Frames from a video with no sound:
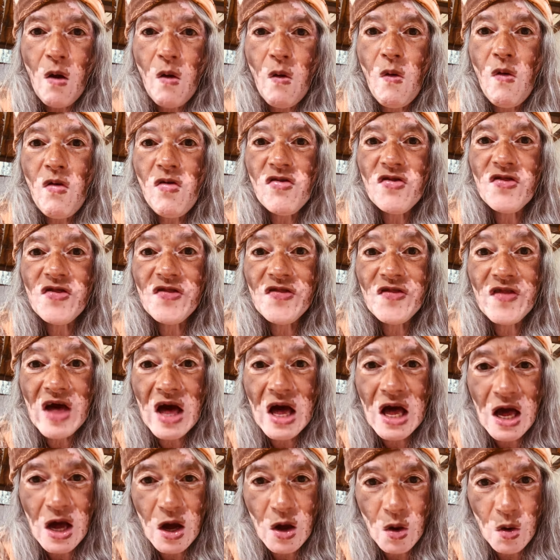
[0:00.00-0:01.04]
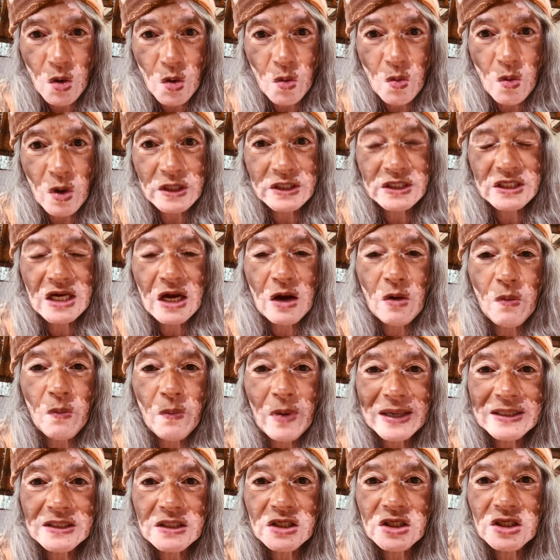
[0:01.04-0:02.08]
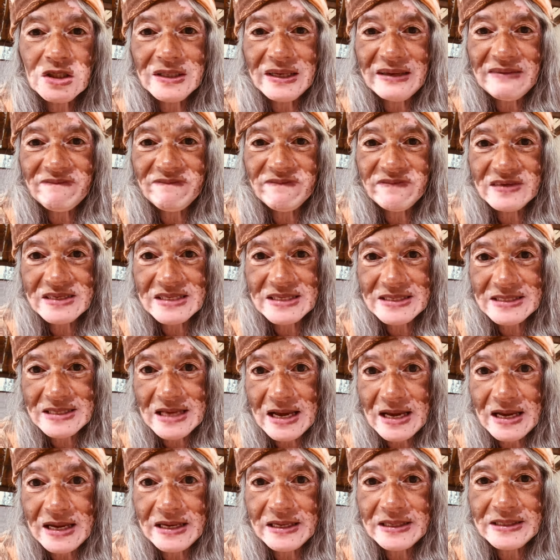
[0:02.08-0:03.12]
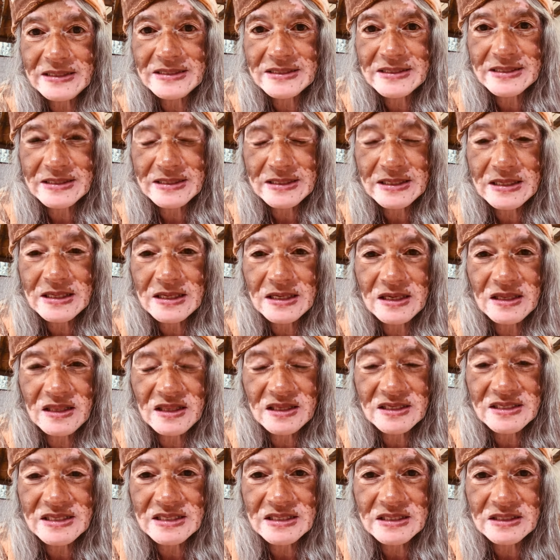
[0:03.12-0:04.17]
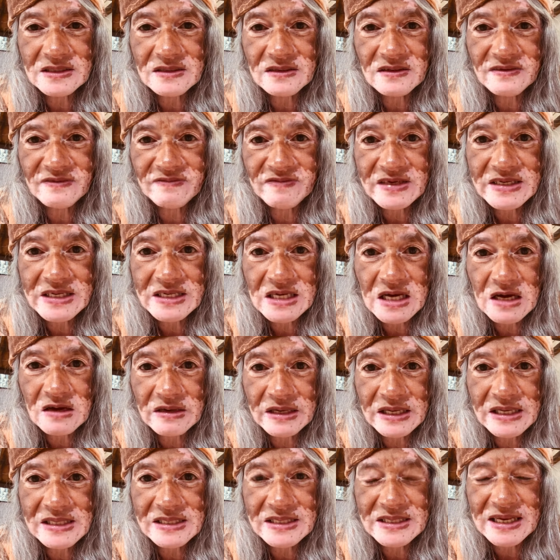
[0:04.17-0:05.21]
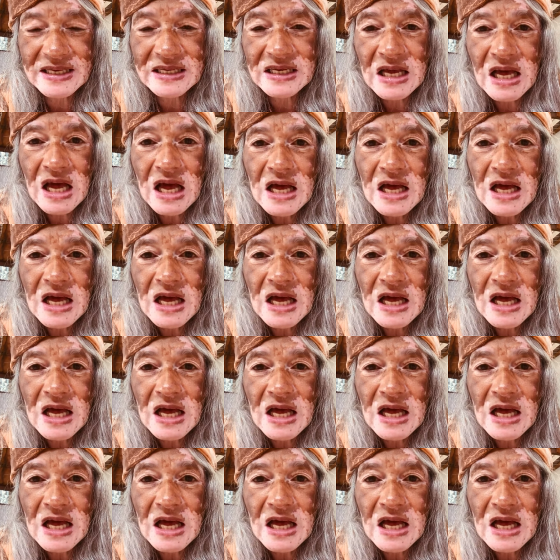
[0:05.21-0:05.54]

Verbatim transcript: Although what I want to emphasize here in this little video is that